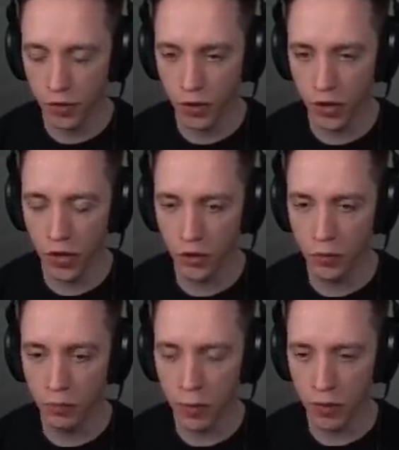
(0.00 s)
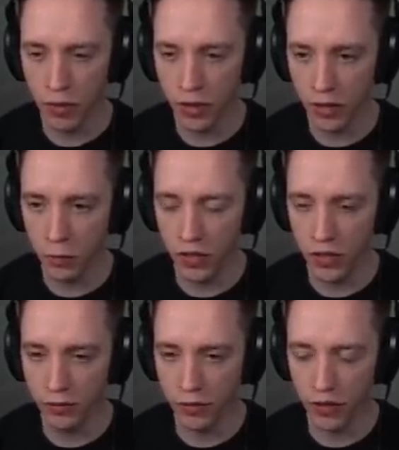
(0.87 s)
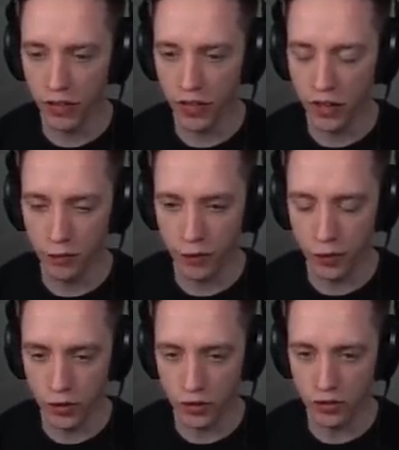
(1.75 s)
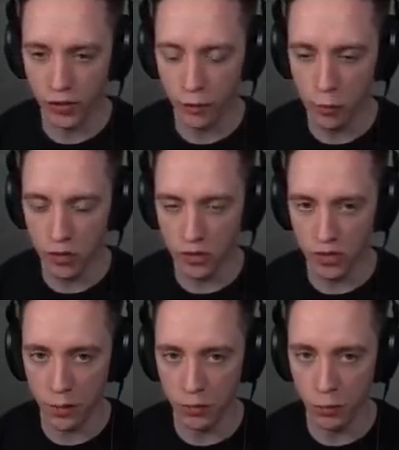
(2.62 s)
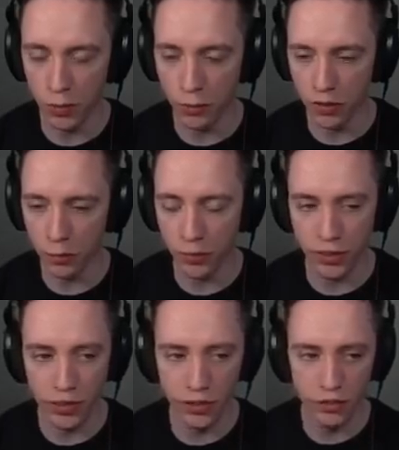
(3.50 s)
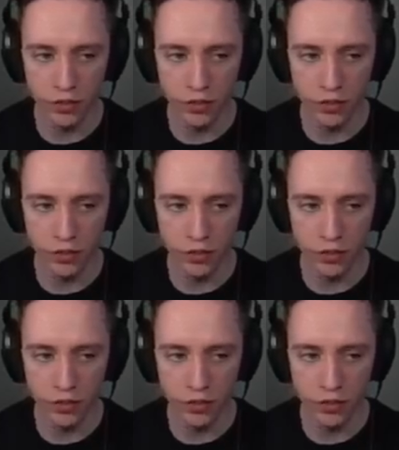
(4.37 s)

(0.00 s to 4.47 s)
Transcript: Although, Paul McCartney would definitely get a lot of votes if it was up to public opinion.